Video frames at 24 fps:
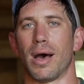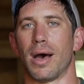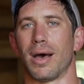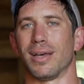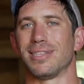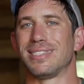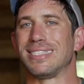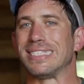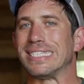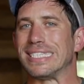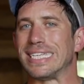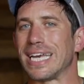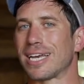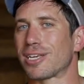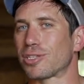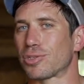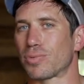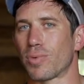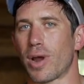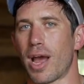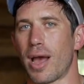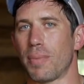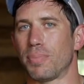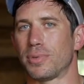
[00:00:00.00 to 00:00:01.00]
six
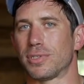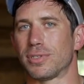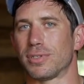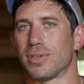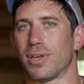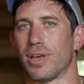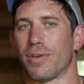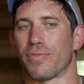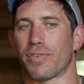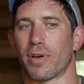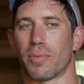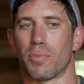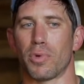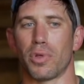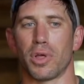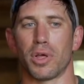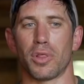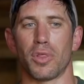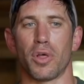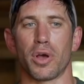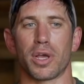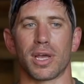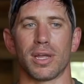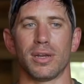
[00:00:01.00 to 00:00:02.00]
reps if I'm really
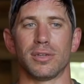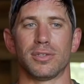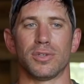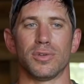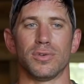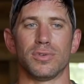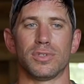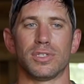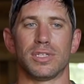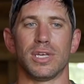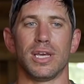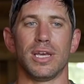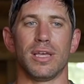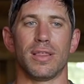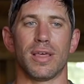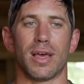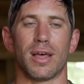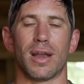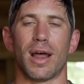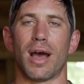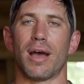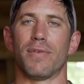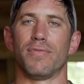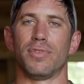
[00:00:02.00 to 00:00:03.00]
looking to see
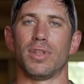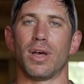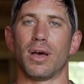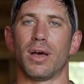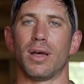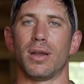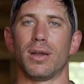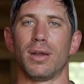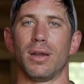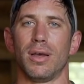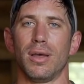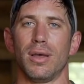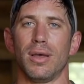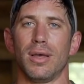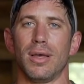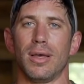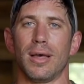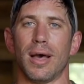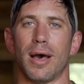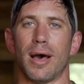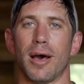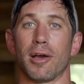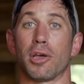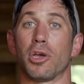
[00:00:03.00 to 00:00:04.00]
that I've done
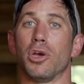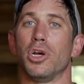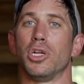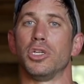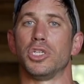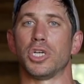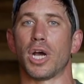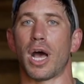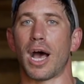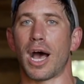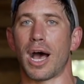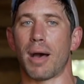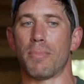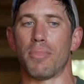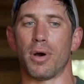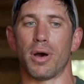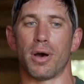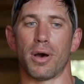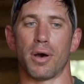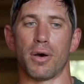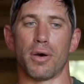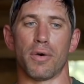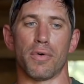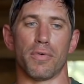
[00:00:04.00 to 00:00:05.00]
a good job
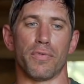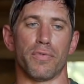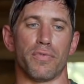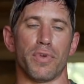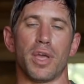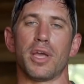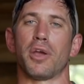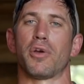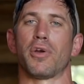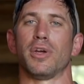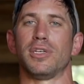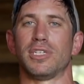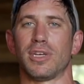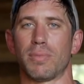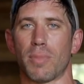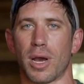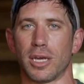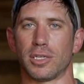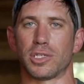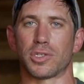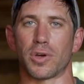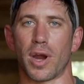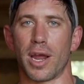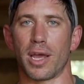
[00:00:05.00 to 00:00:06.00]
of increasing my
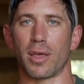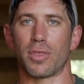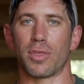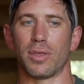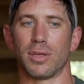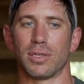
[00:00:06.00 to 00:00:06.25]
strength.